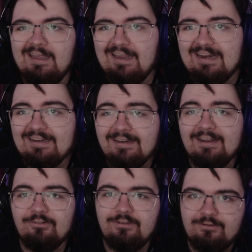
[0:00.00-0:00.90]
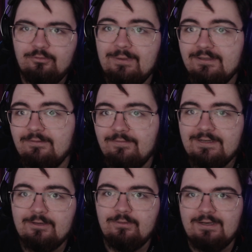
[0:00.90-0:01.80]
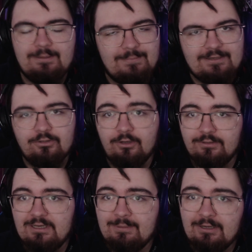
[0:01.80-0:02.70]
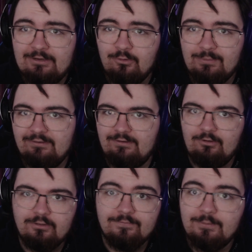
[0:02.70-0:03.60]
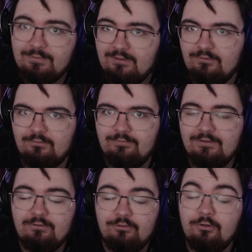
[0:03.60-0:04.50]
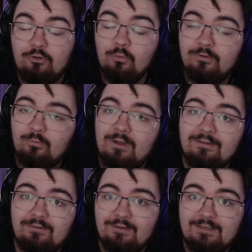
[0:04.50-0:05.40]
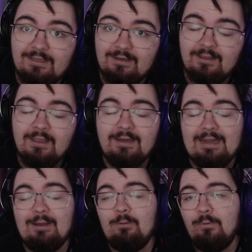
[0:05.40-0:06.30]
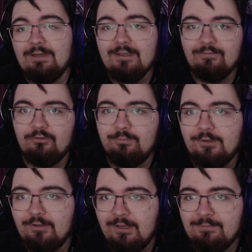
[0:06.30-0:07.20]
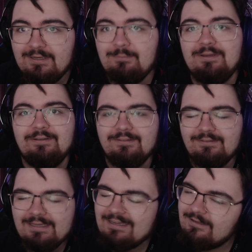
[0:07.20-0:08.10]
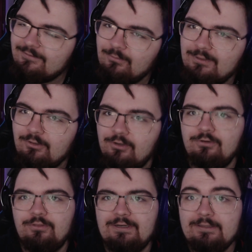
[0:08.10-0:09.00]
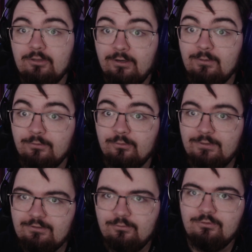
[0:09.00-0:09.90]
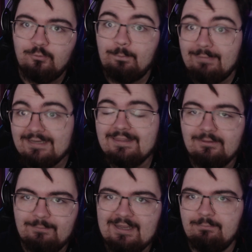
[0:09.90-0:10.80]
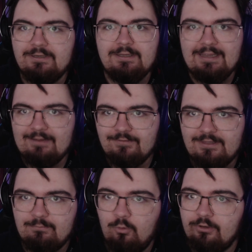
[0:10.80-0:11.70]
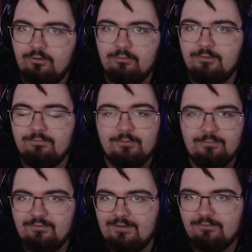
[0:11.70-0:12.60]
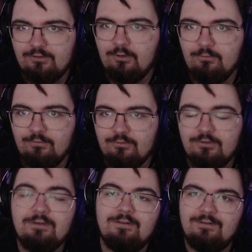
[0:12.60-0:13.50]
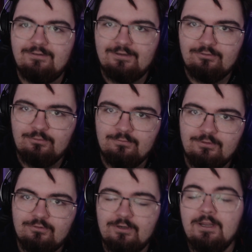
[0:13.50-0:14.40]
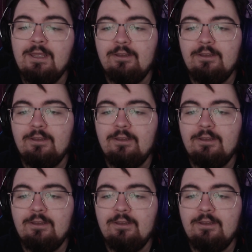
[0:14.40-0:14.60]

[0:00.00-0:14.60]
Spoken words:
And I didn't actually expect the video that I made talking about Anubis and all of the potential fixes to do as well as it did. Now, I want to give a small update because it's taking a little bit longer than I thought it was going to make the map and get everything ported over from CSGO version to the CS2 version.